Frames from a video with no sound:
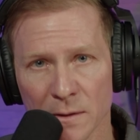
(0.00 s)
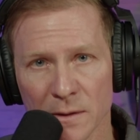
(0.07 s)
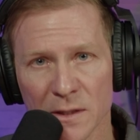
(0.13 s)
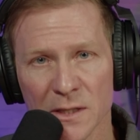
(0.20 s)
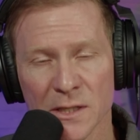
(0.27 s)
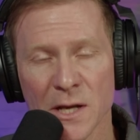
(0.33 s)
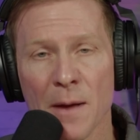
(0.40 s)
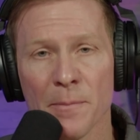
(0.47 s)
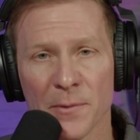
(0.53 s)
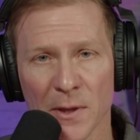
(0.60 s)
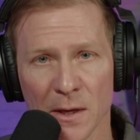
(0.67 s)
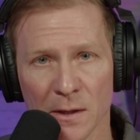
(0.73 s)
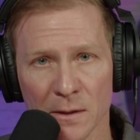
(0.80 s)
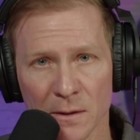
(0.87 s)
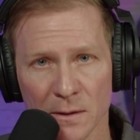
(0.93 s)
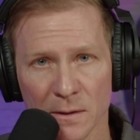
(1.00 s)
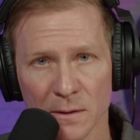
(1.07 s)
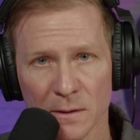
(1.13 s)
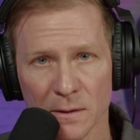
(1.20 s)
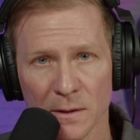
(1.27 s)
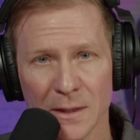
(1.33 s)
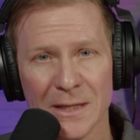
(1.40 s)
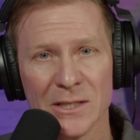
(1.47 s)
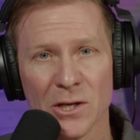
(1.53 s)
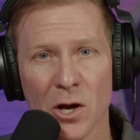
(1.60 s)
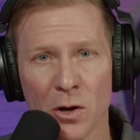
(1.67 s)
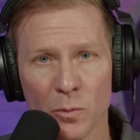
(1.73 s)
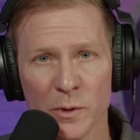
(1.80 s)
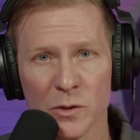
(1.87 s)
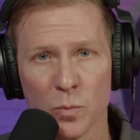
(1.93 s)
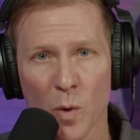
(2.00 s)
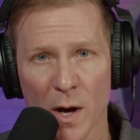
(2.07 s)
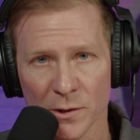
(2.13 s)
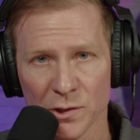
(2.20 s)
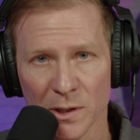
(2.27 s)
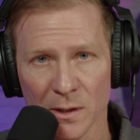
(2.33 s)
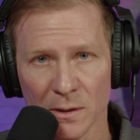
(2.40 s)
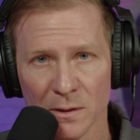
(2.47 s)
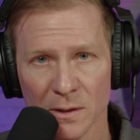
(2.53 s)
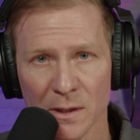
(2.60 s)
something is always watching.